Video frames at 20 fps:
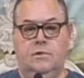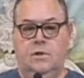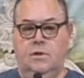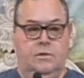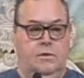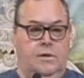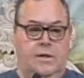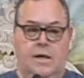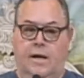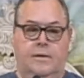
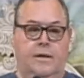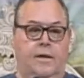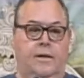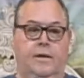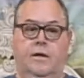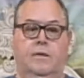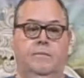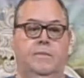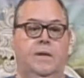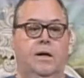Not
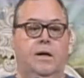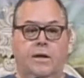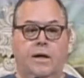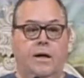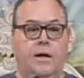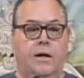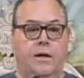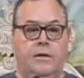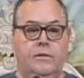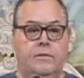thinking about
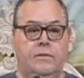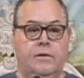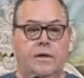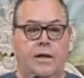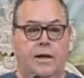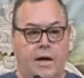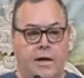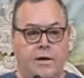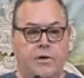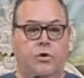God.
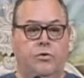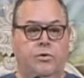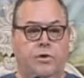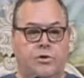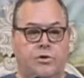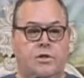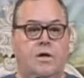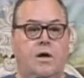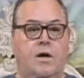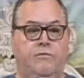And I know
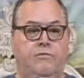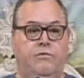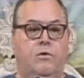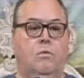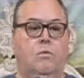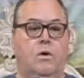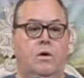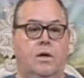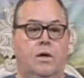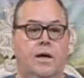there's time for
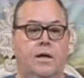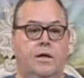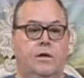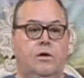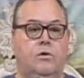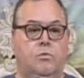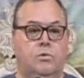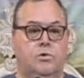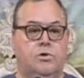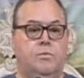work. I
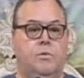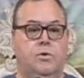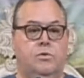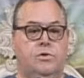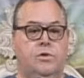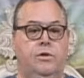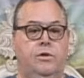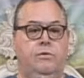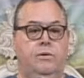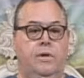know we're supposed
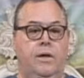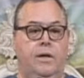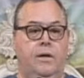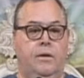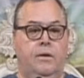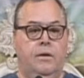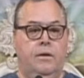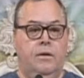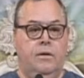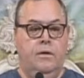to do that.